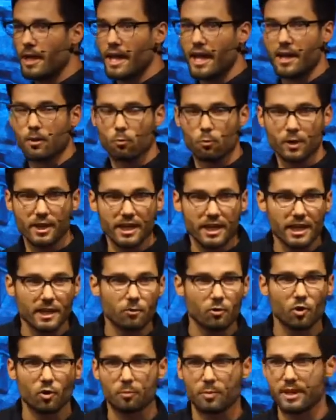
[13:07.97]
And we
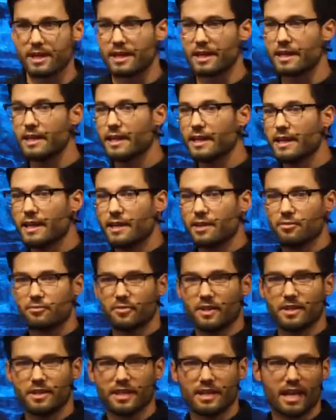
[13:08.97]
will be
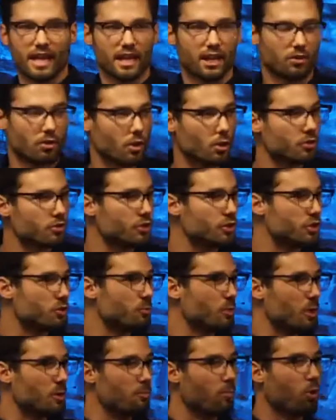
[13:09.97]
vindicated. Those who
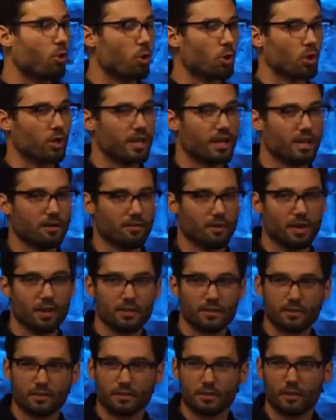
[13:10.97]
speak poorly of
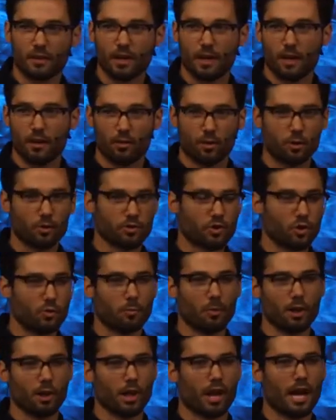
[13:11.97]
us, those who
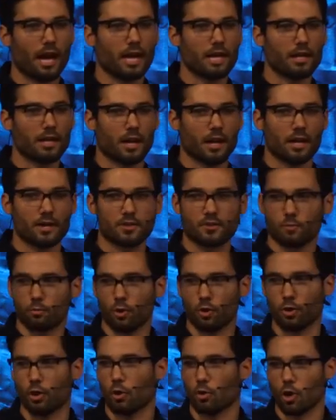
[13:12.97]
malign us,
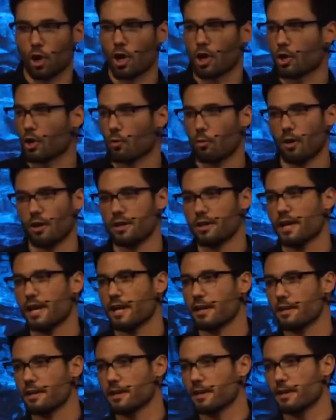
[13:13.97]
will no longer one day,